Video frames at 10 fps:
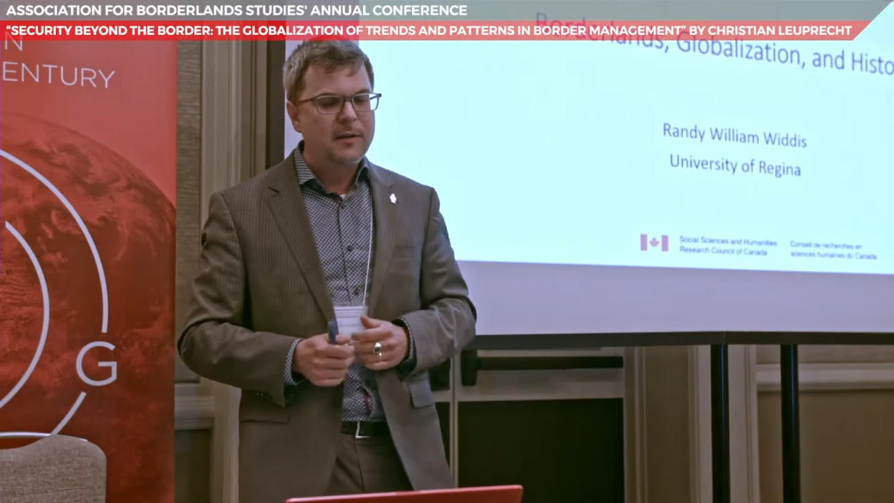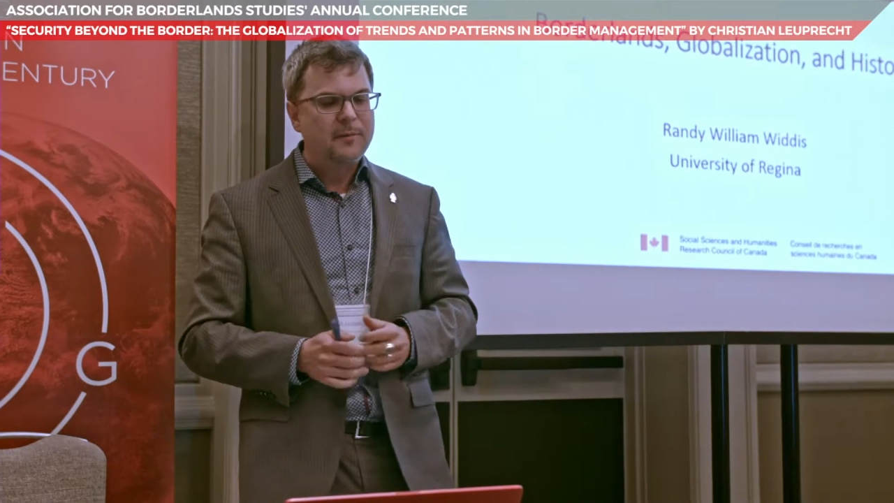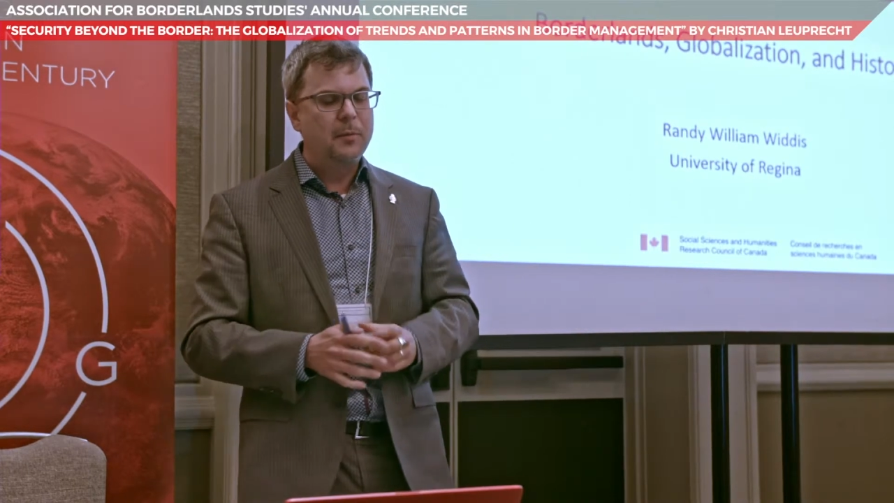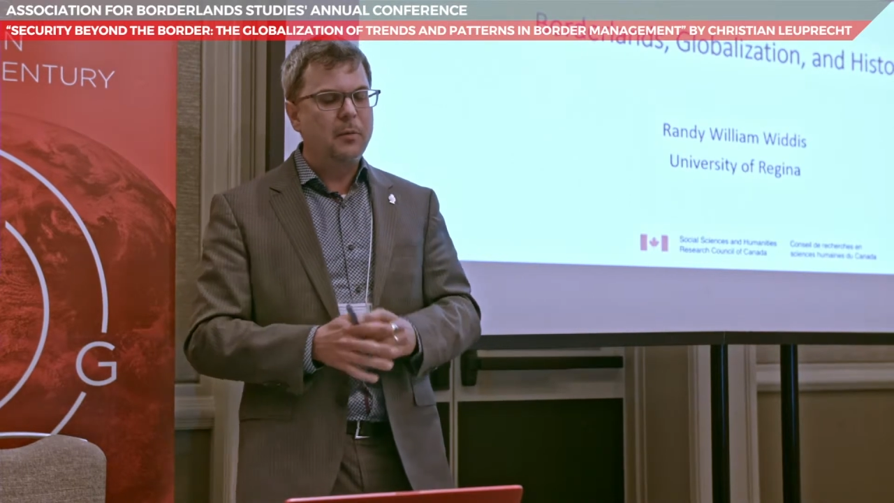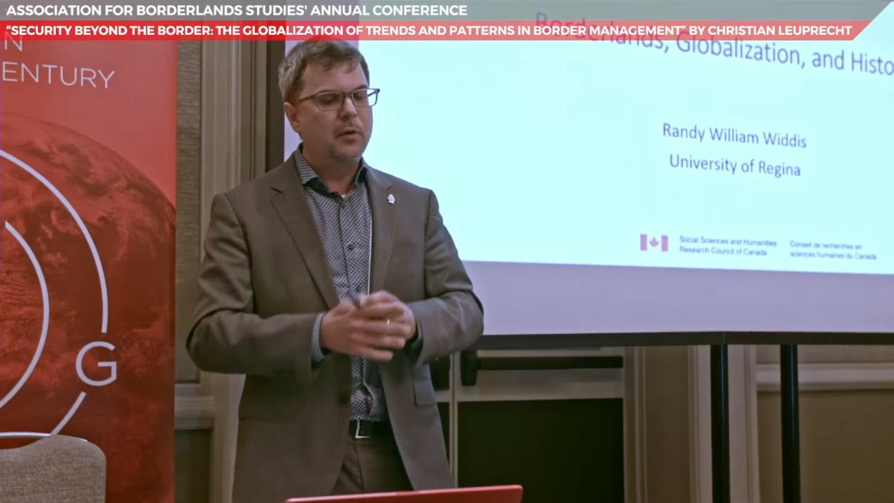
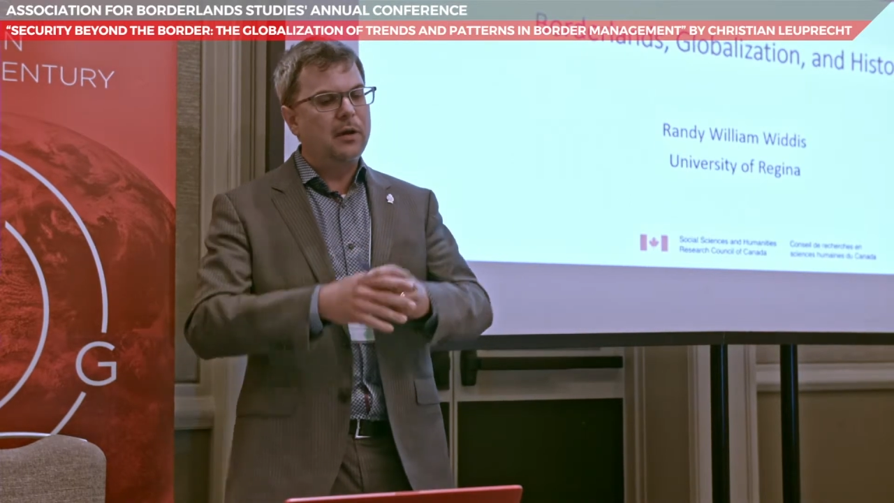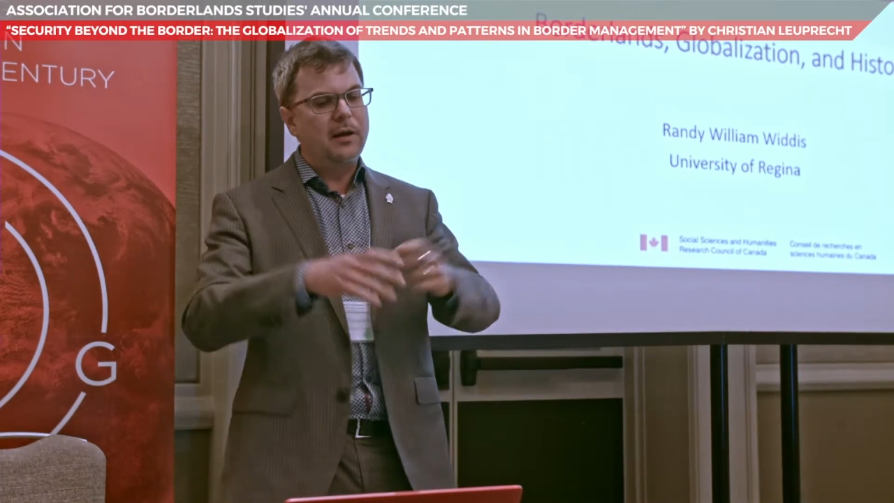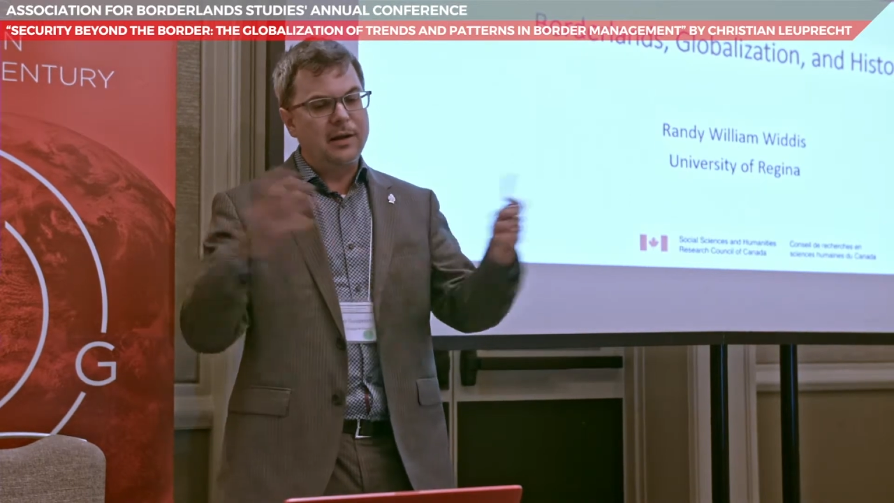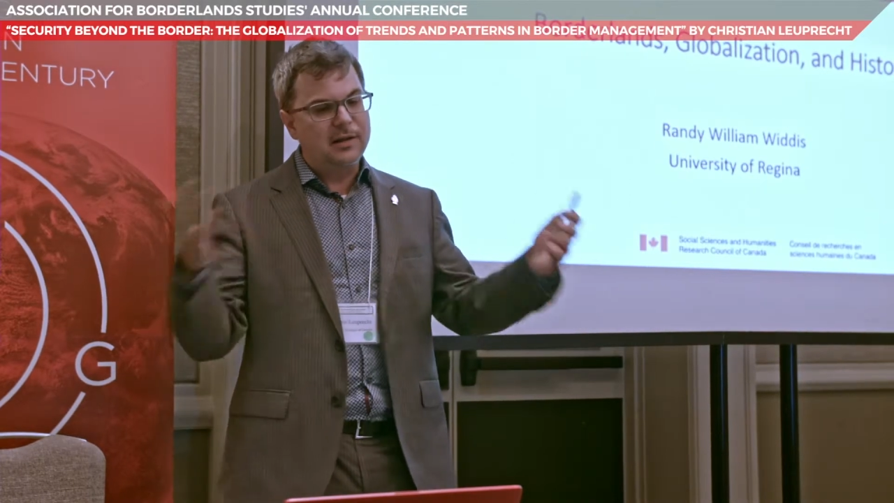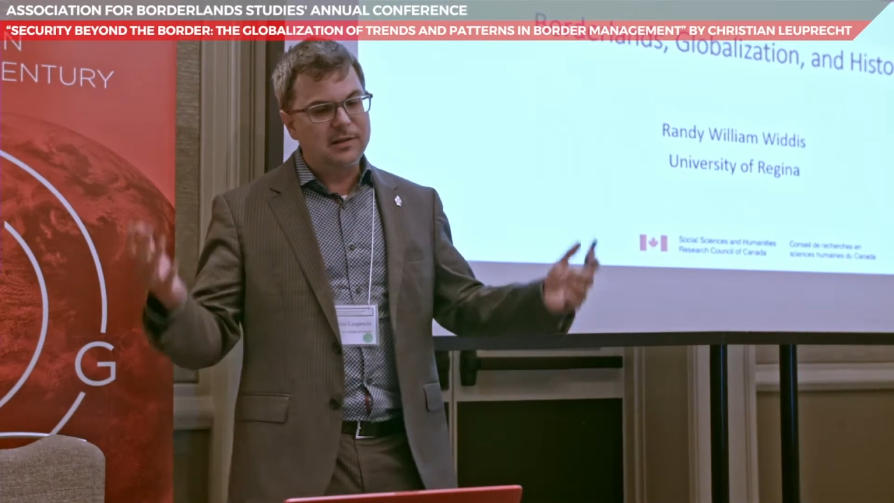the border
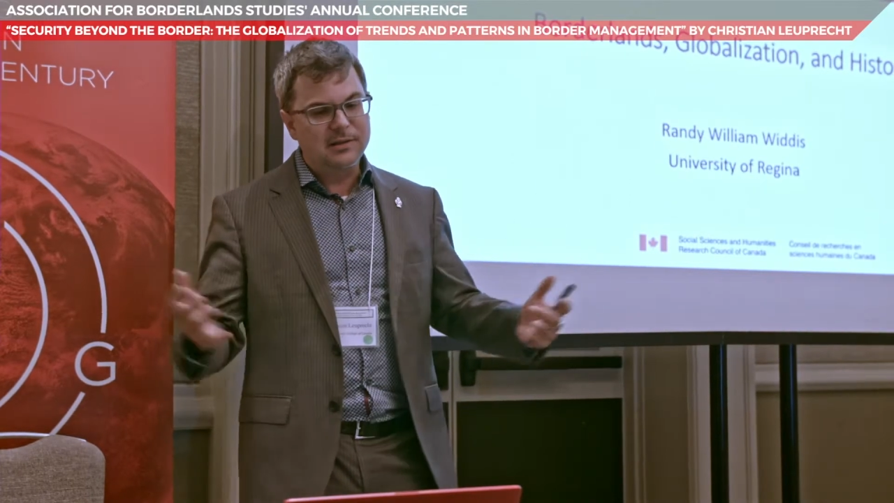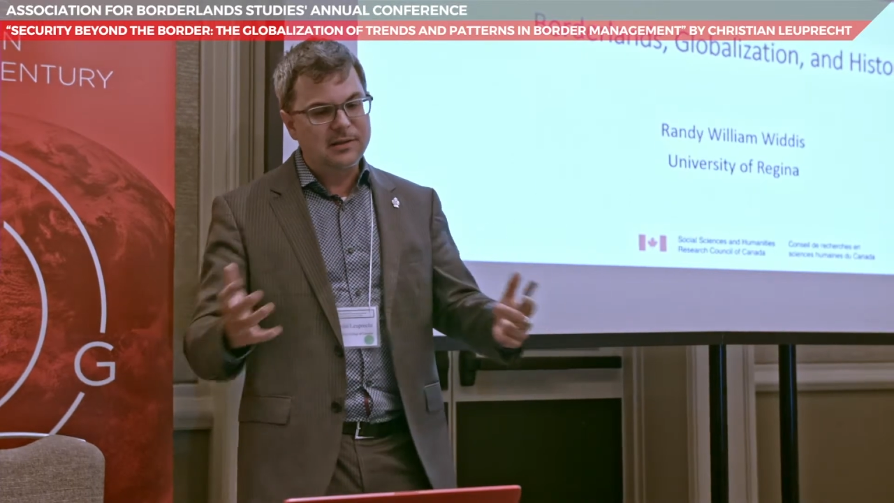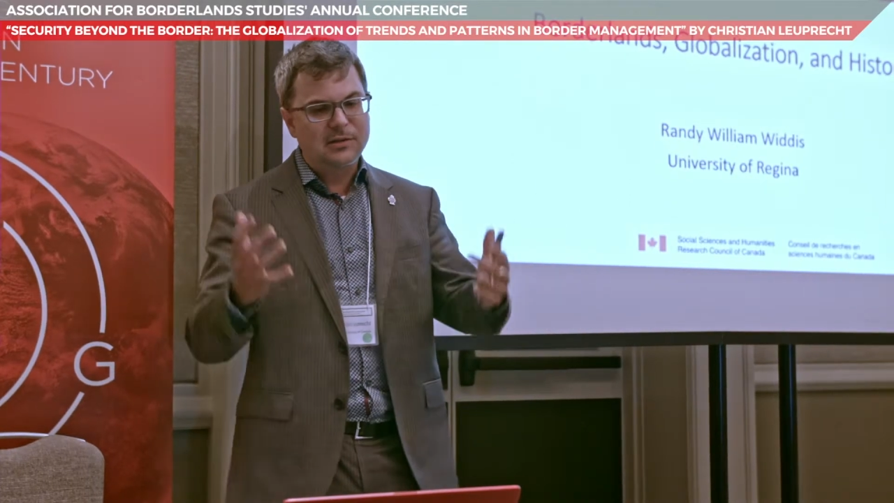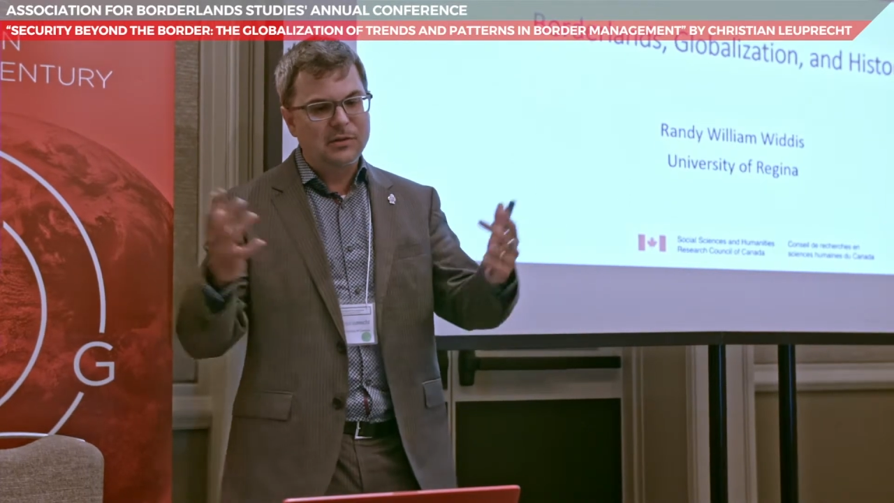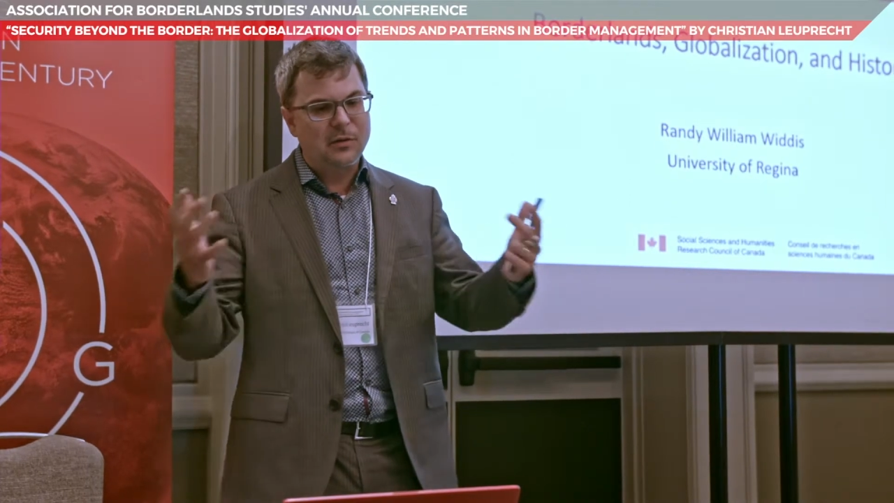
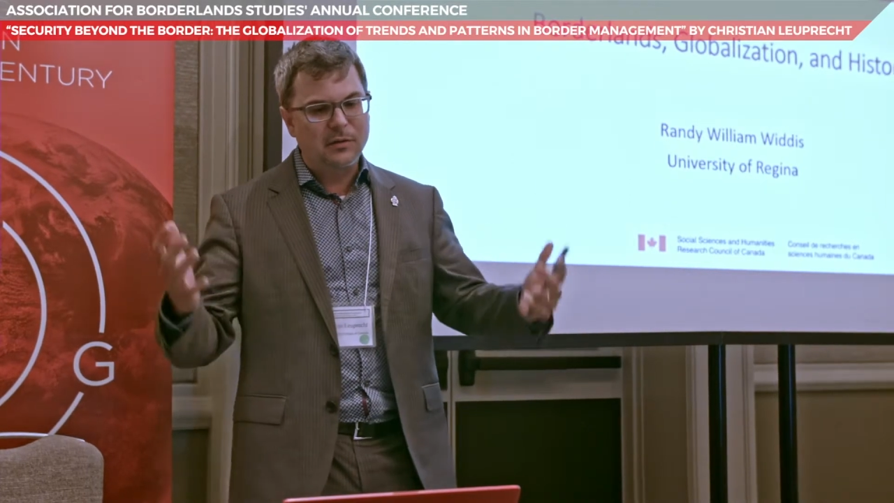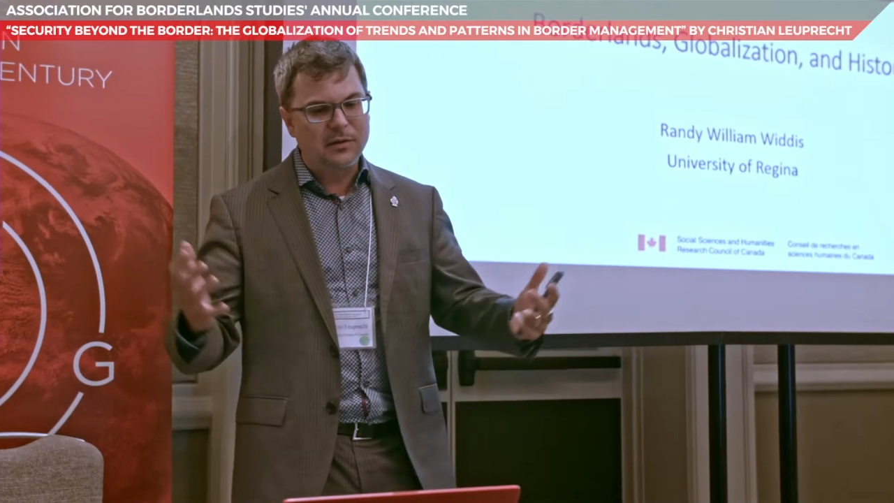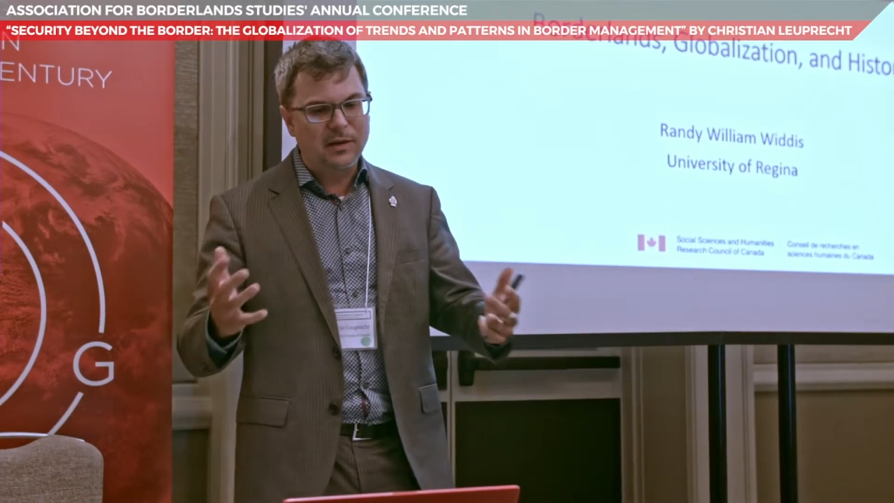lines don't,